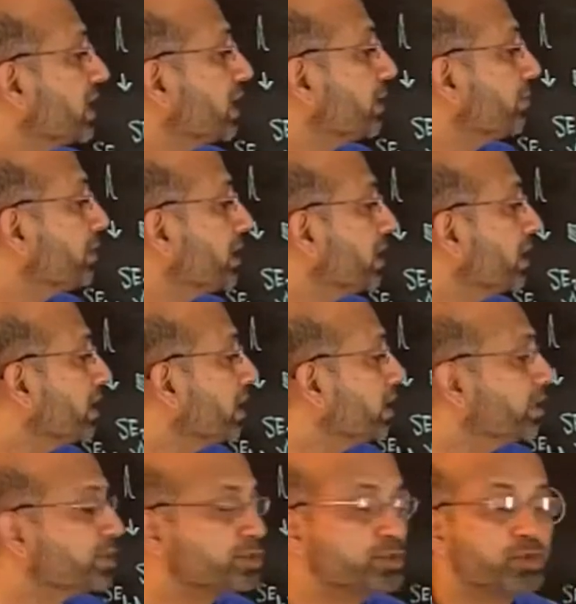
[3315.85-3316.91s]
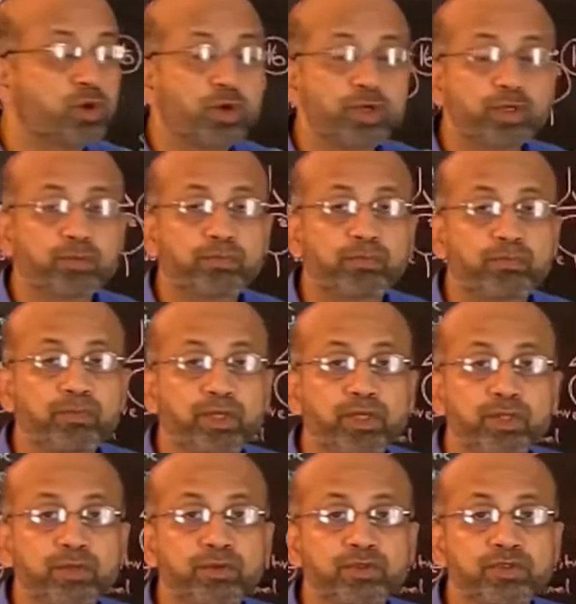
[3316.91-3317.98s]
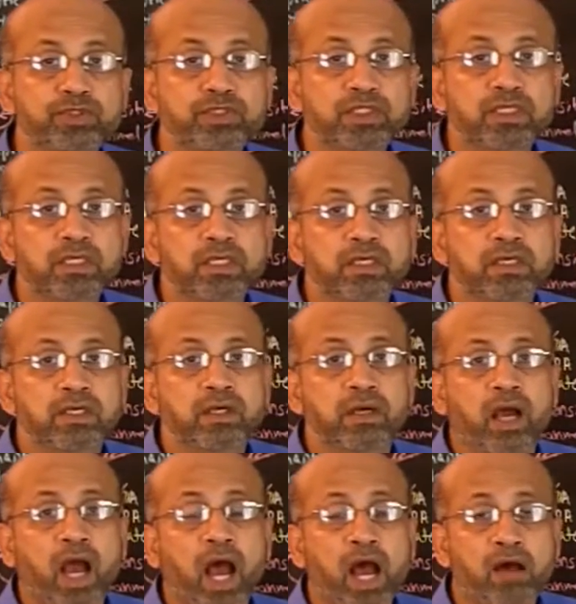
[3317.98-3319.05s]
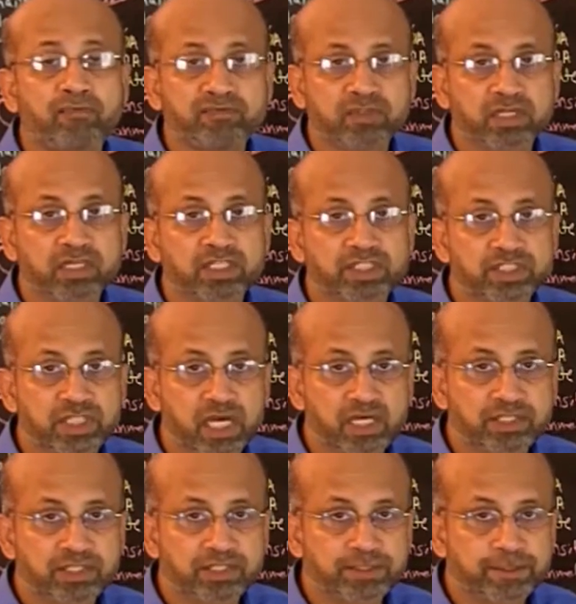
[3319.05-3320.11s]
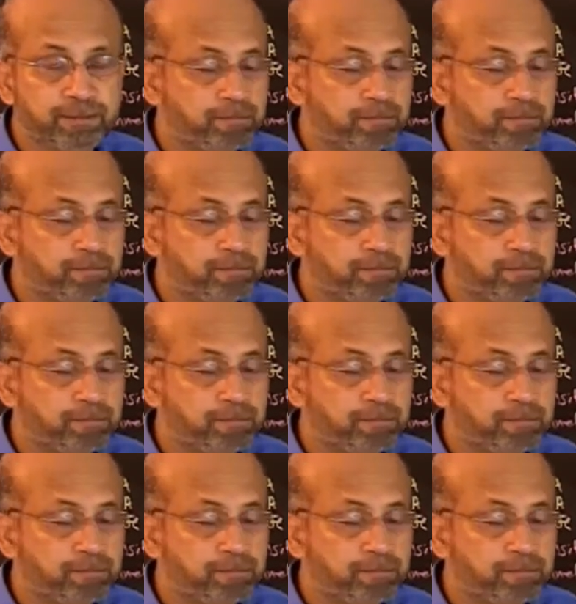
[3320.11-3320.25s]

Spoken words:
LTP, it is going to induce after discharges,